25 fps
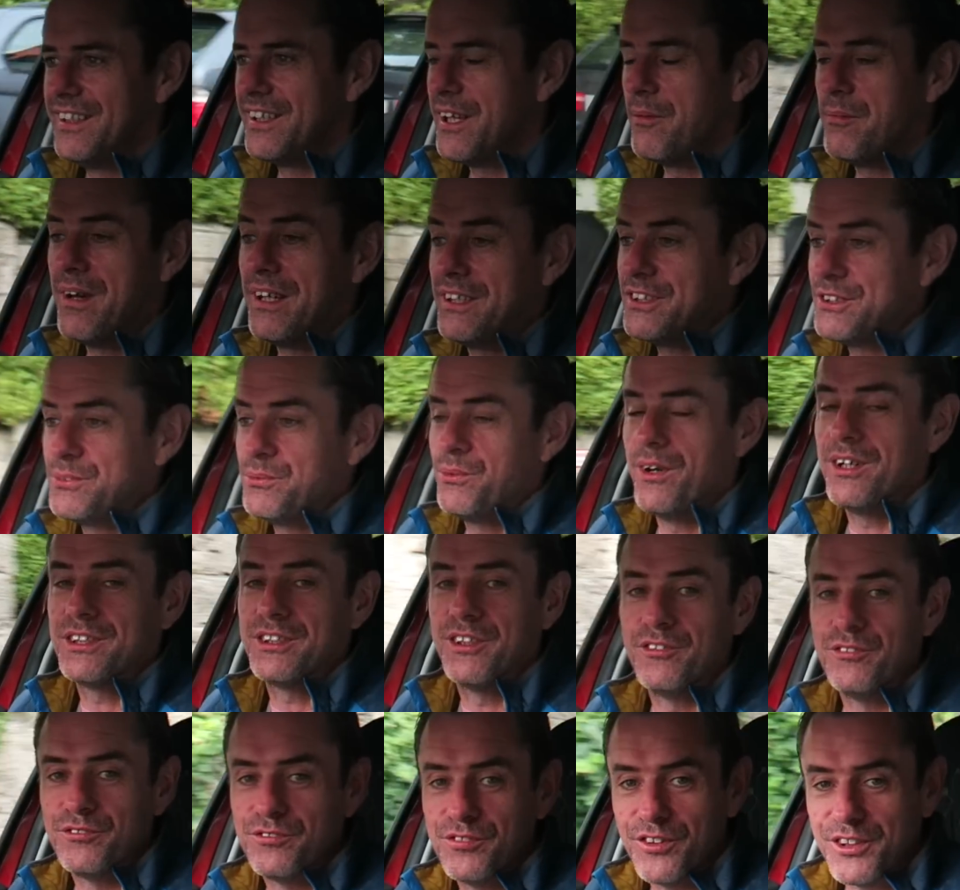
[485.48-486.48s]
That man just walked
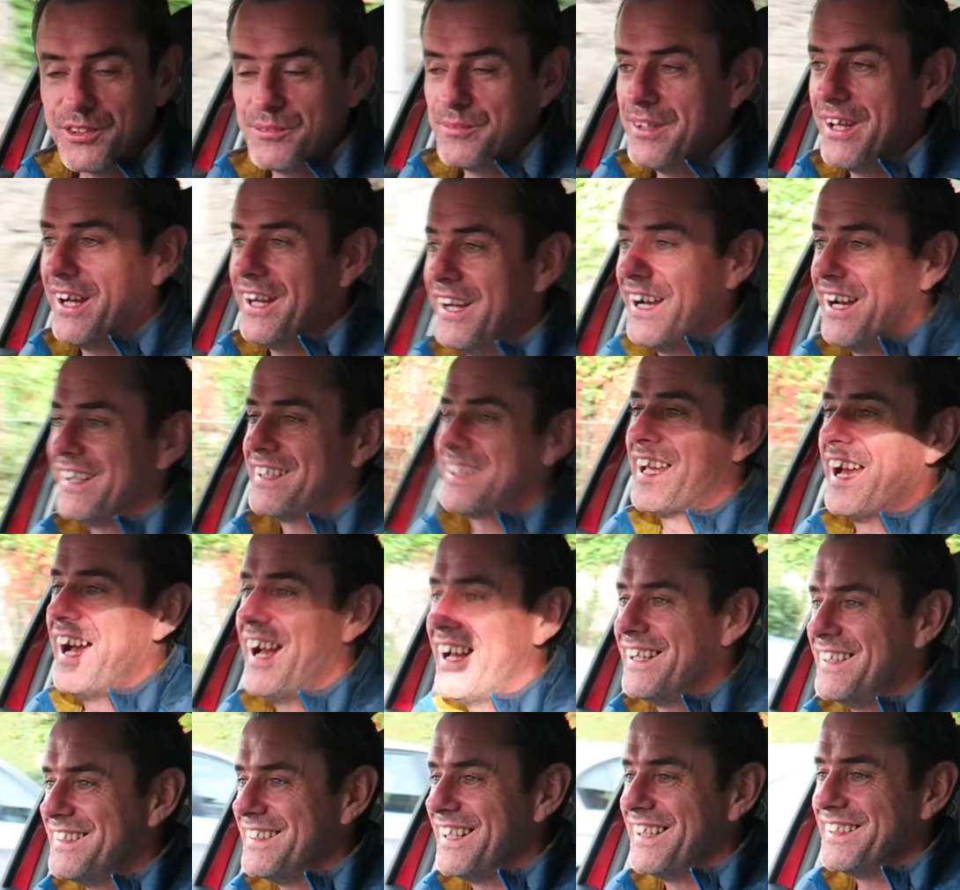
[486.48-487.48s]
out in front of me. I
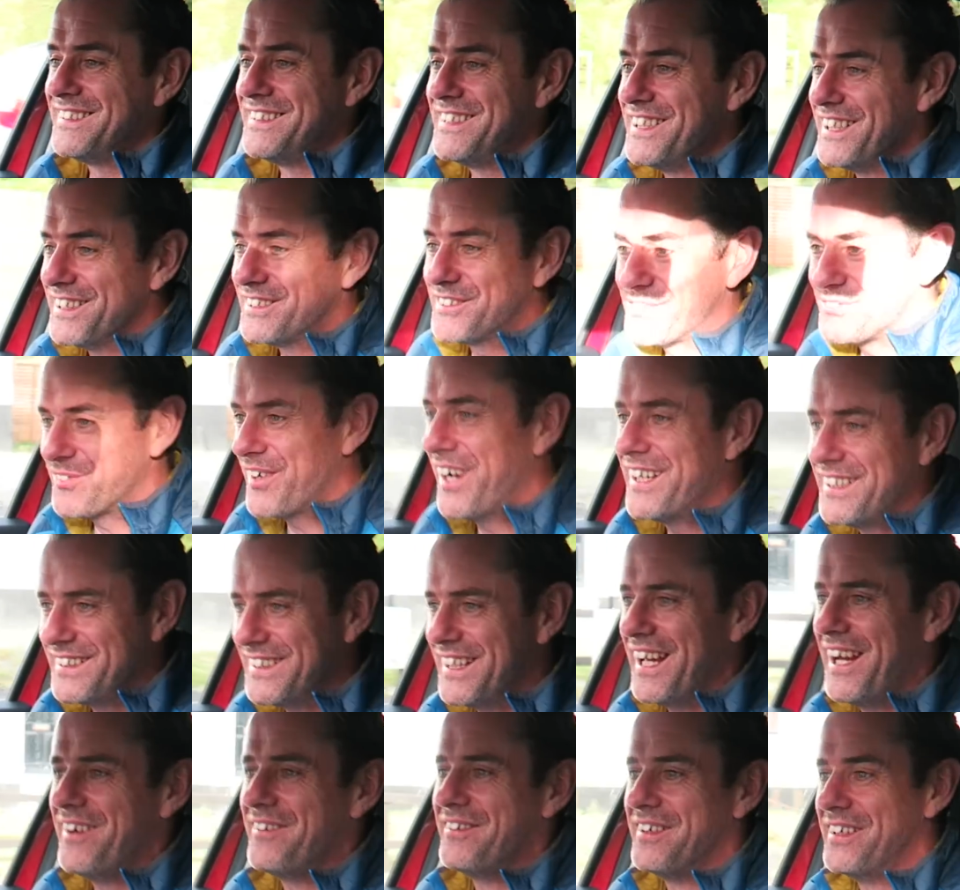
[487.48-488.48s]
can't, just right
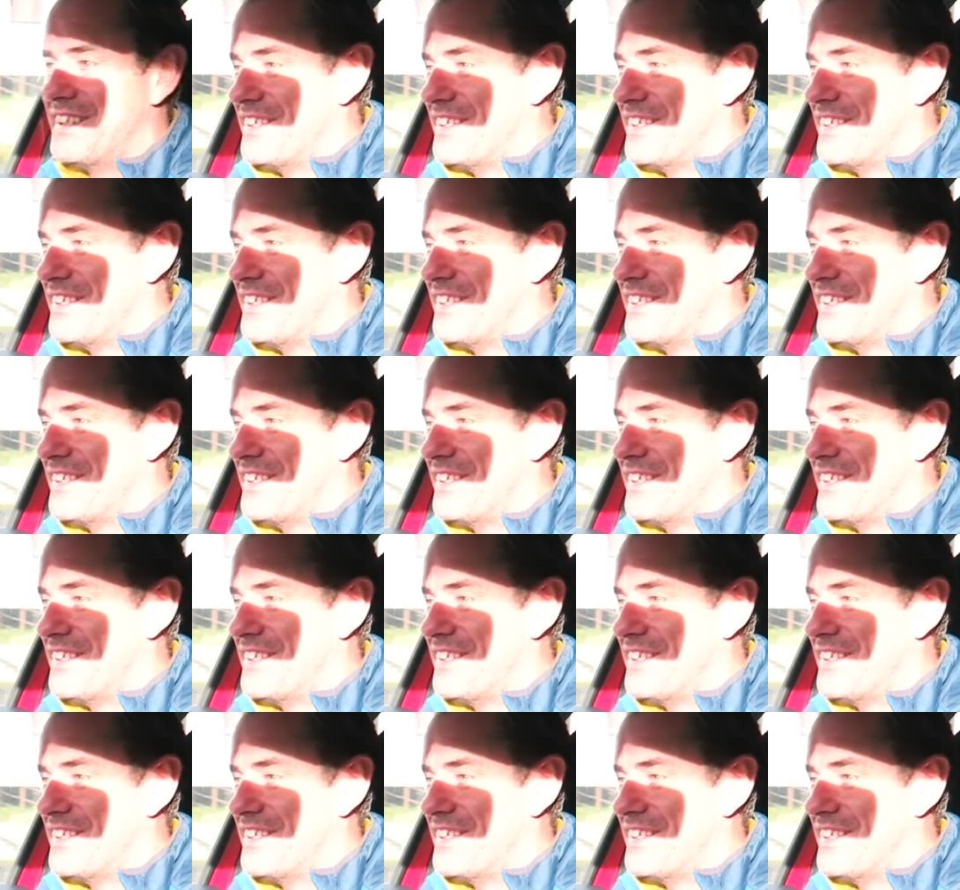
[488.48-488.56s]
now.